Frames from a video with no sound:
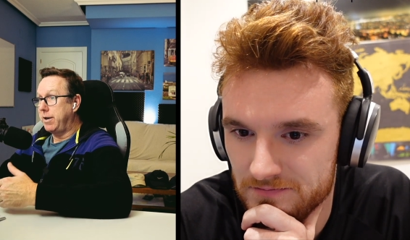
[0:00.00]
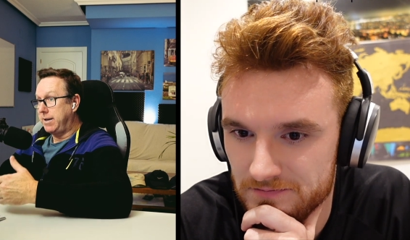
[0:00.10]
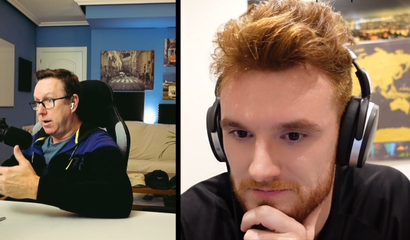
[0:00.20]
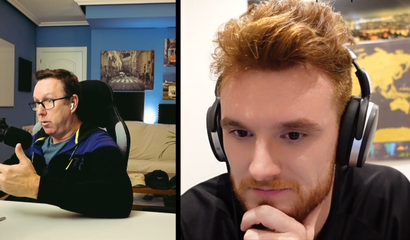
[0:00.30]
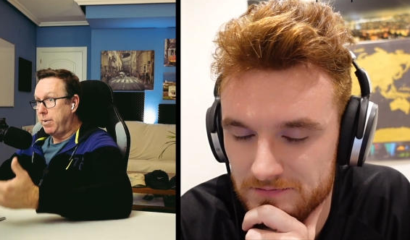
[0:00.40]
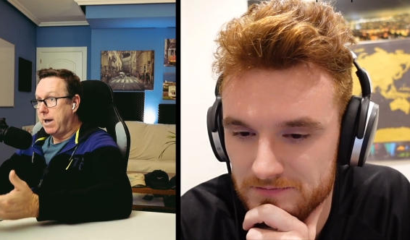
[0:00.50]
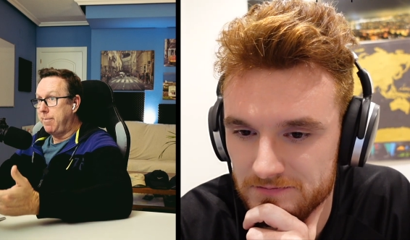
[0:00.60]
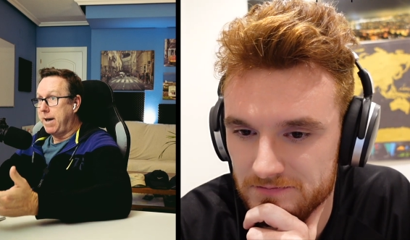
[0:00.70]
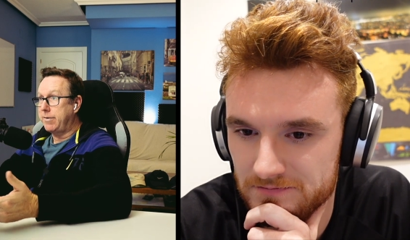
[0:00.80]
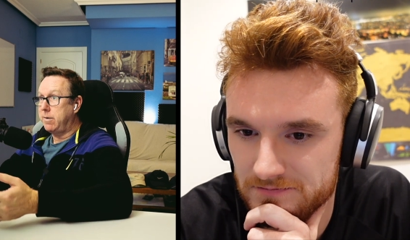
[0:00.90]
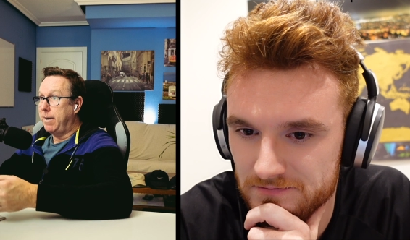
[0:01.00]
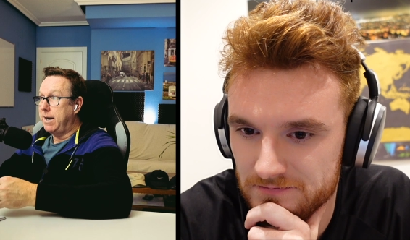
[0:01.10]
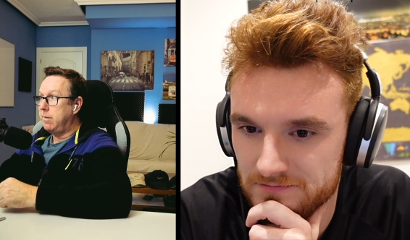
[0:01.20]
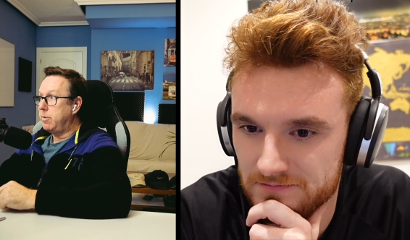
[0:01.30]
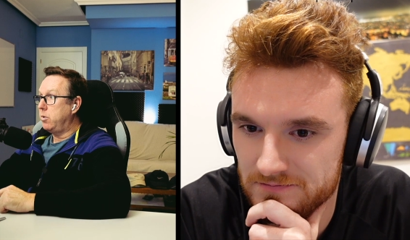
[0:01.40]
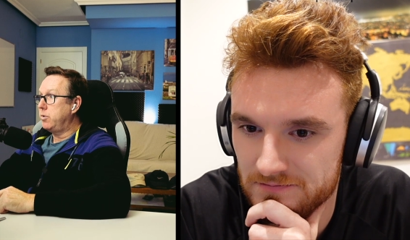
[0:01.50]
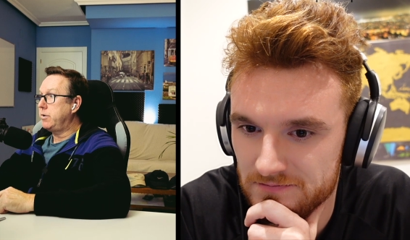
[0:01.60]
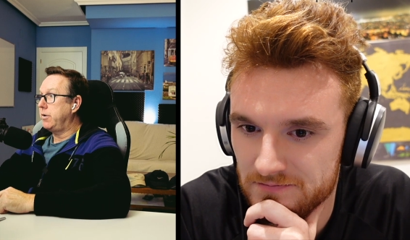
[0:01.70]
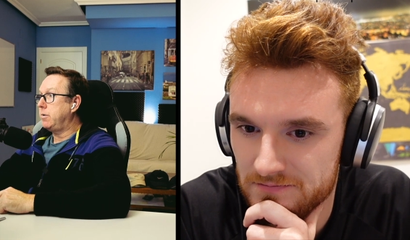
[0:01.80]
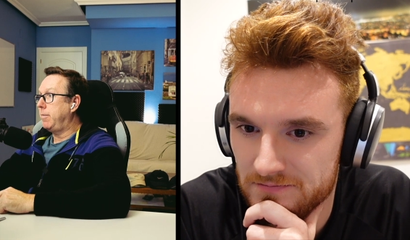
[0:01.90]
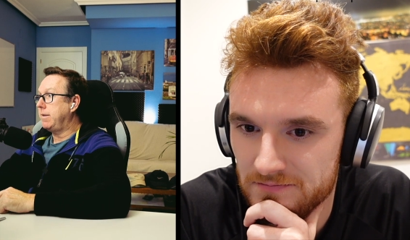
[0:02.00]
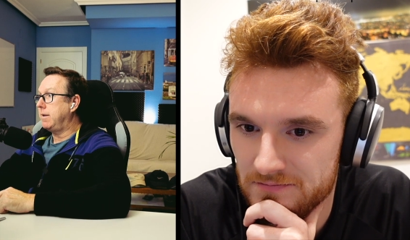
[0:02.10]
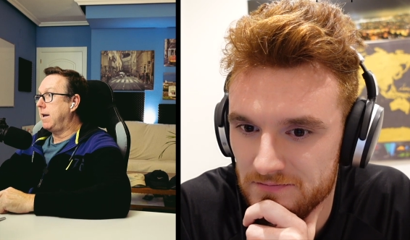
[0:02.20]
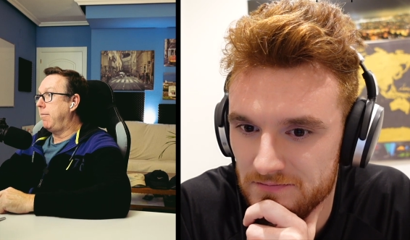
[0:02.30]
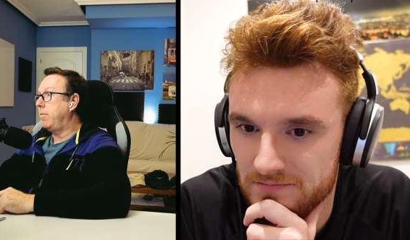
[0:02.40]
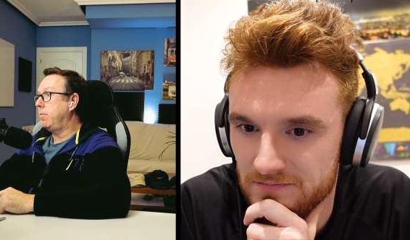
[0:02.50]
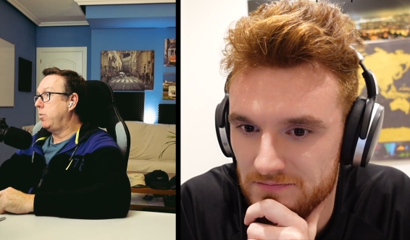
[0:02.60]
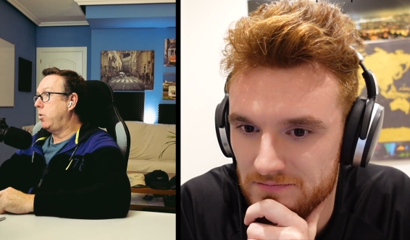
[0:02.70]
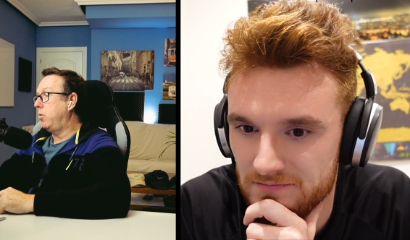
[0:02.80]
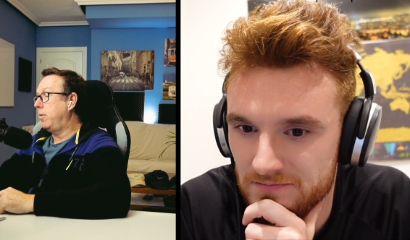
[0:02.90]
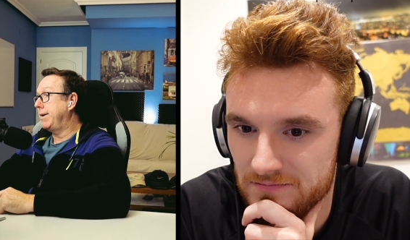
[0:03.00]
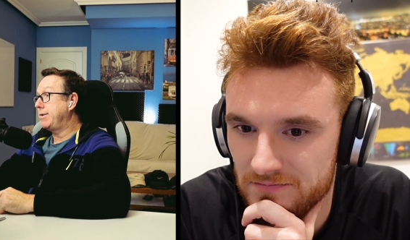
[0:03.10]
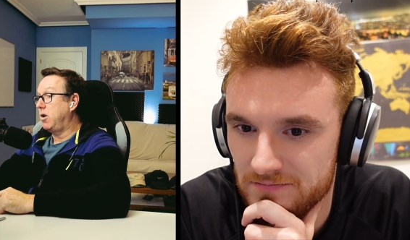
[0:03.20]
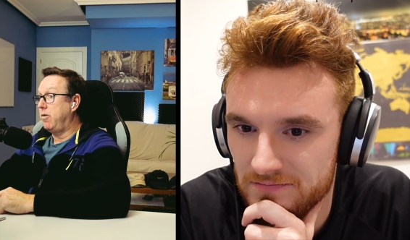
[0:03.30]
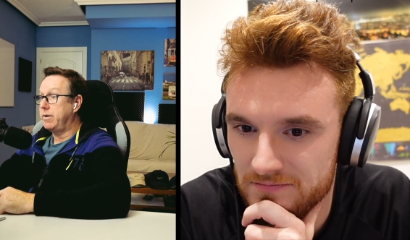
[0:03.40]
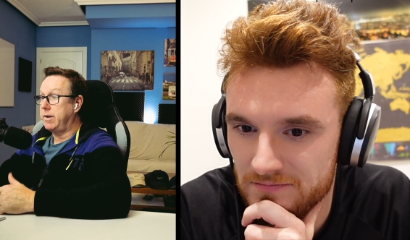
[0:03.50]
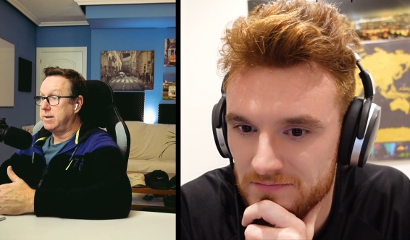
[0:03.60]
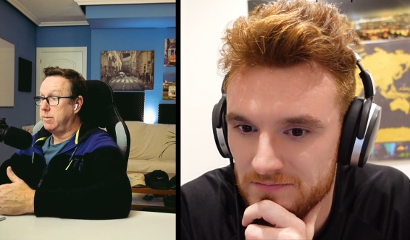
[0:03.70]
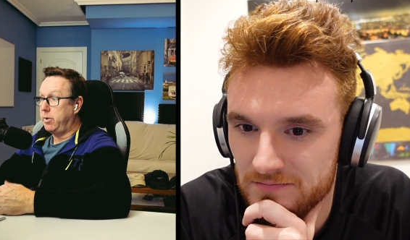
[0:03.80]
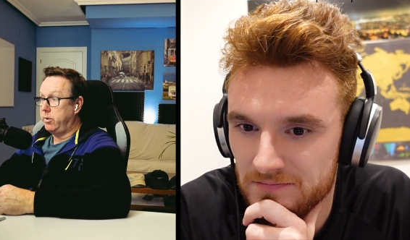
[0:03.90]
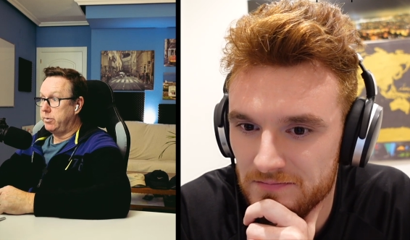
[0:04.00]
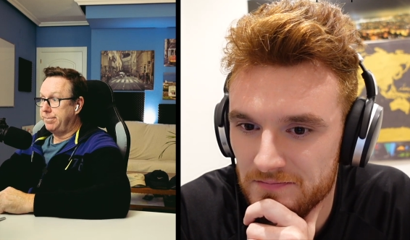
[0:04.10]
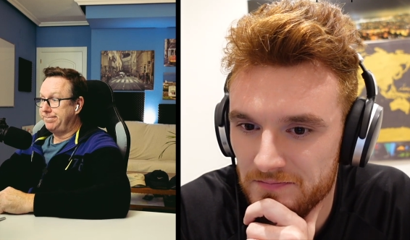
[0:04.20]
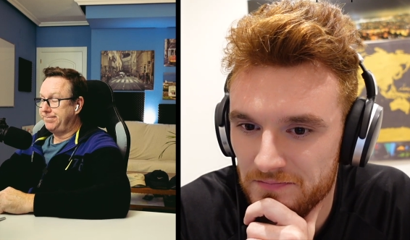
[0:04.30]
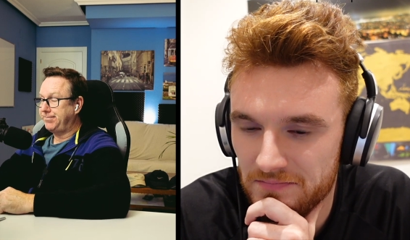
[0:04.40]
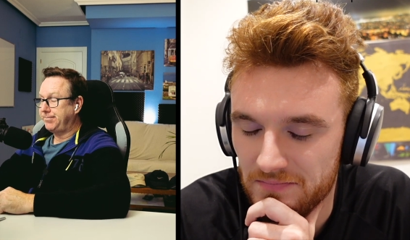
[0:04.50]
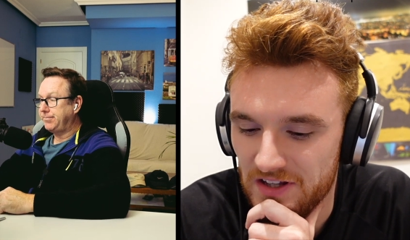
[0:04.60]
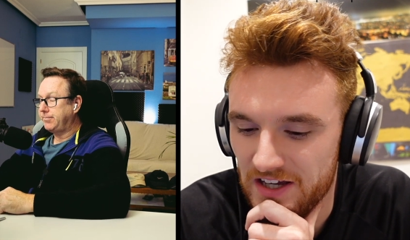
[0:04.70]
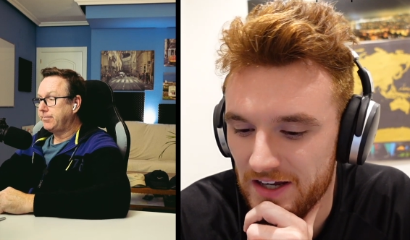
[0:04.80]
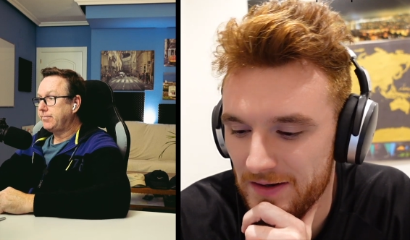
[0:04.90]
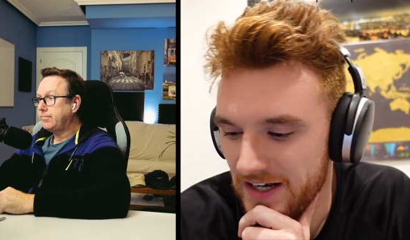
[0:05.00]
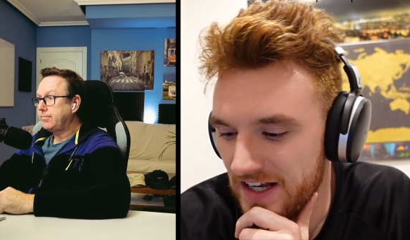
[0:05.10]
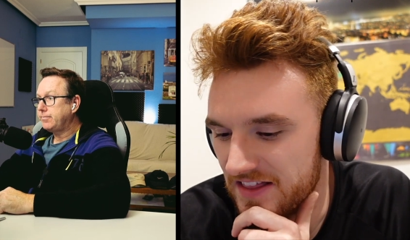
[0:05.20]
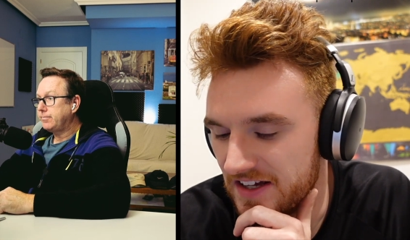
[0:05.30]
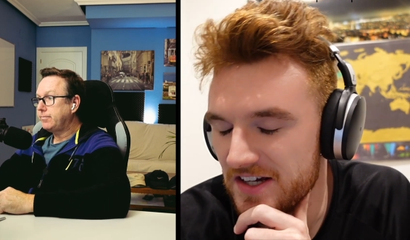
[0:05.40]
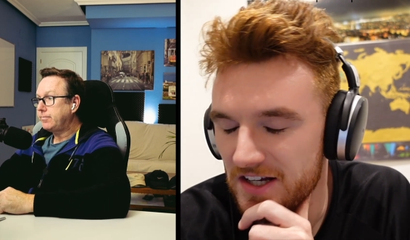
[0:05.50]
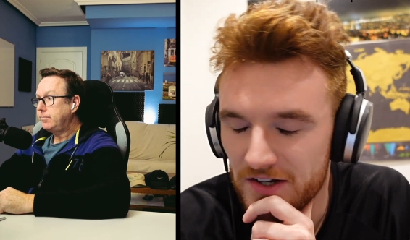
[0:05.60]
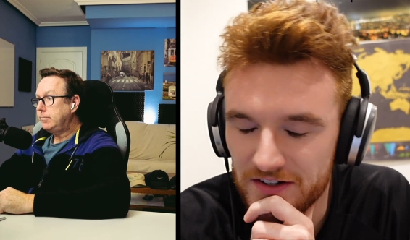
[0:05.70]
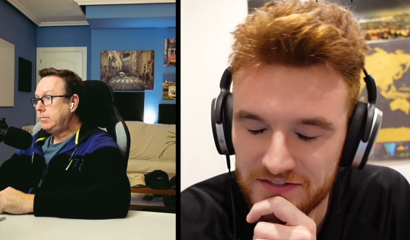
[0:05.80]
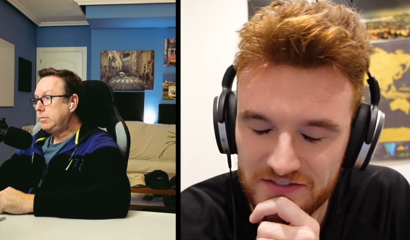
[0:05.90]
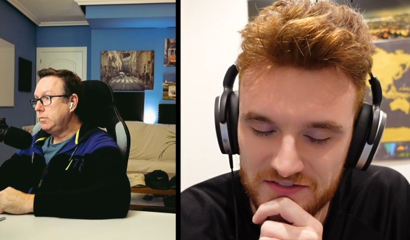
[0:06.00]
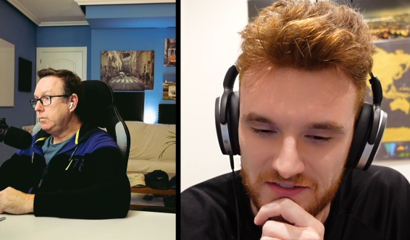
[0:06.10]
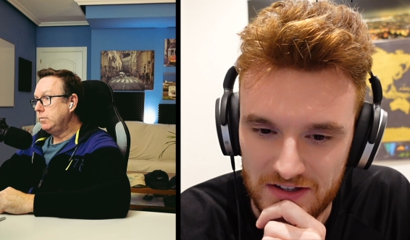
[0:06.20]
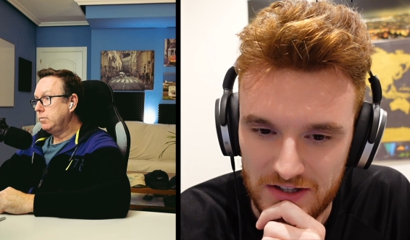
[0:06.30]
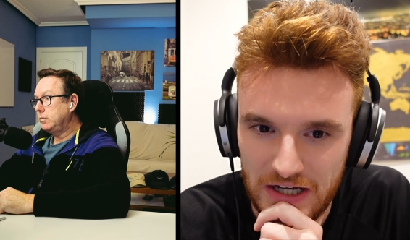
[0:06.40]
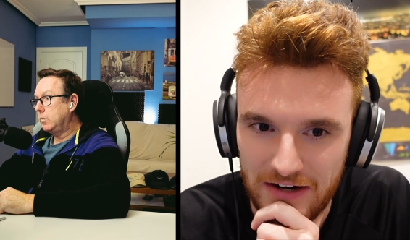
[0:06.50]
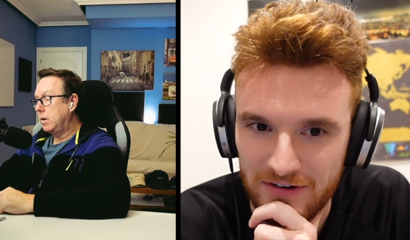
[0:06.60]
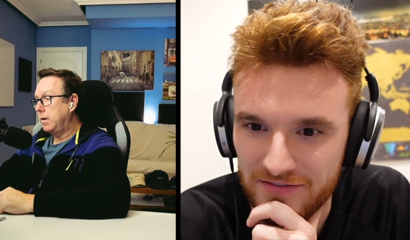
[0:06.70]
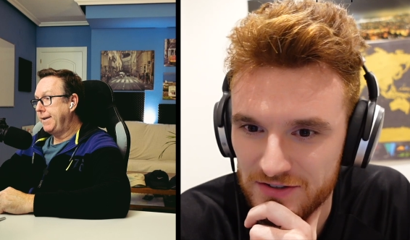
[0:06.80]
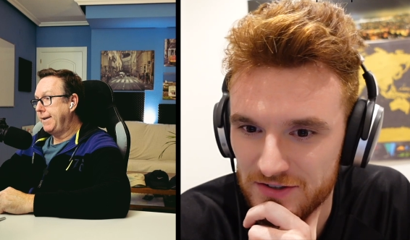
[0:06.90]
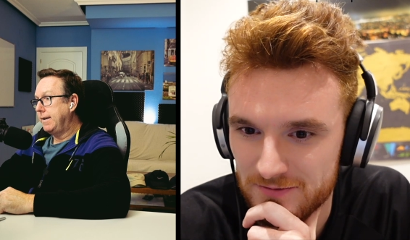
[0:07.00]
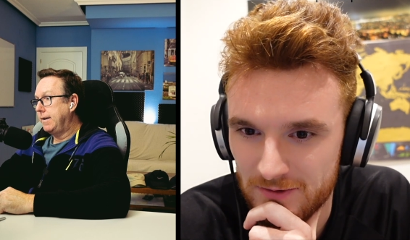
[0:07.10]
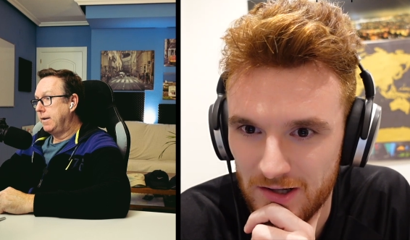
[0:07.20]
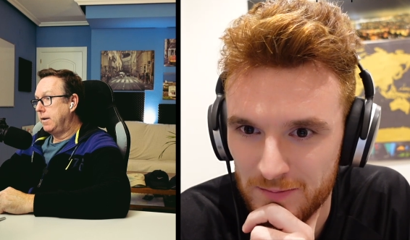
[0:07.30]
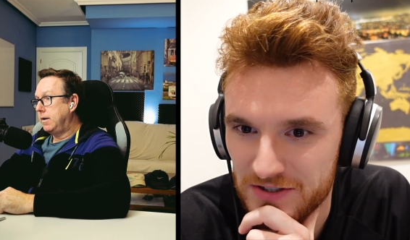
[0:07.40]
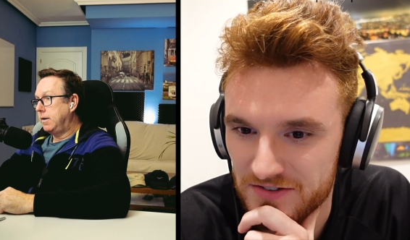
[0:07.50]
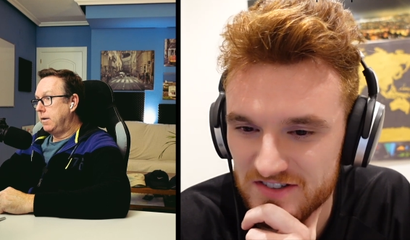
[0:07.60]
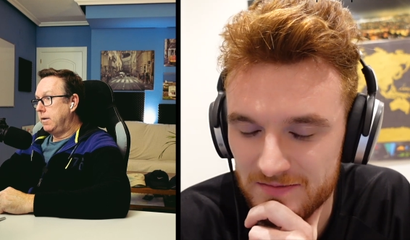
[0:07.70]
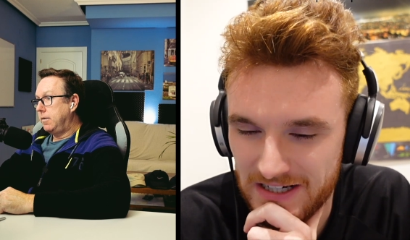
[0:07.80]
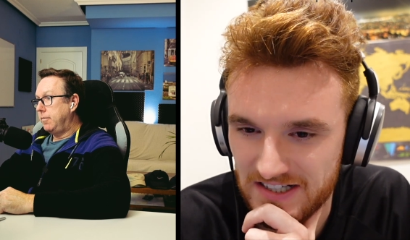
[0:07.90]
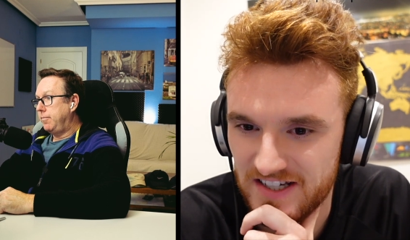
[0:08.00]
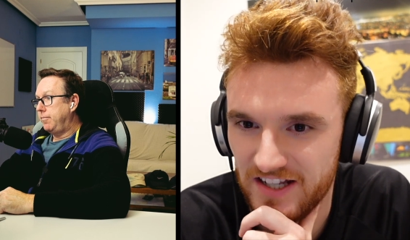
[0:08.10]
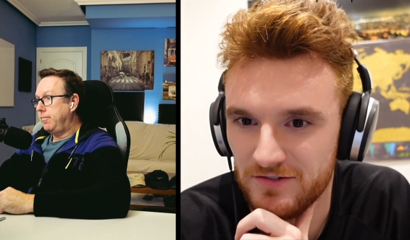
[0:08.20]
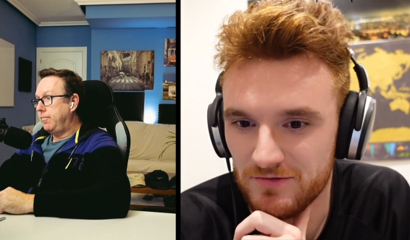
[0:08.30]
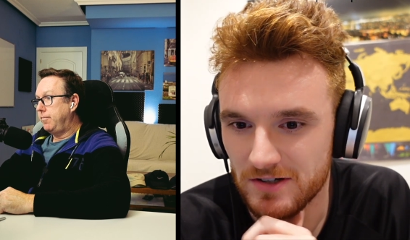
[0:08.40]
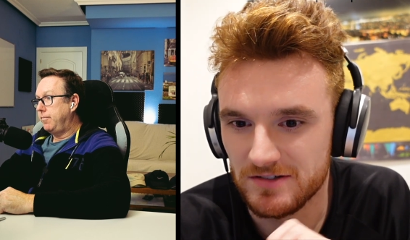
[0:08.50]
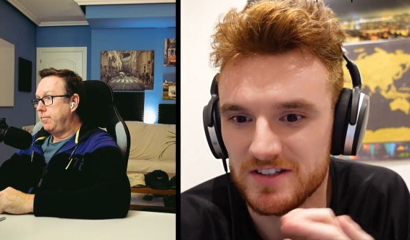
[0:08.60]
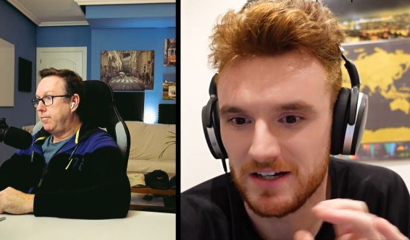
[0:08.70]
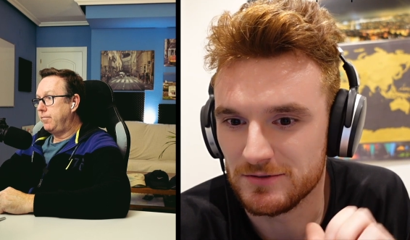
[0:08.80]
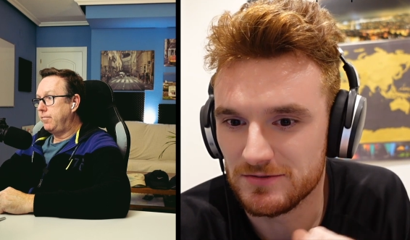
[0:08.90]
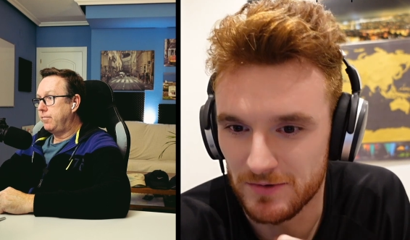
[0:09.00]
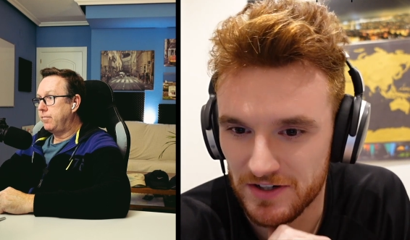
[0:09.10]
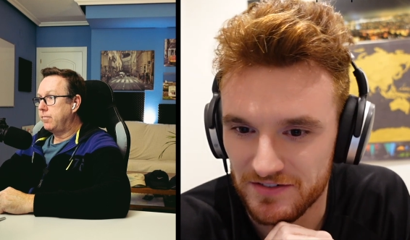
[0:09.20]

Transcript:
Speaker 1: to help pay back the money, but also to make the government more uh, solvent, I suppose.
Speaker 2: Yeah, and I think a lot of that revenue as well be used to maintain the roads. That was one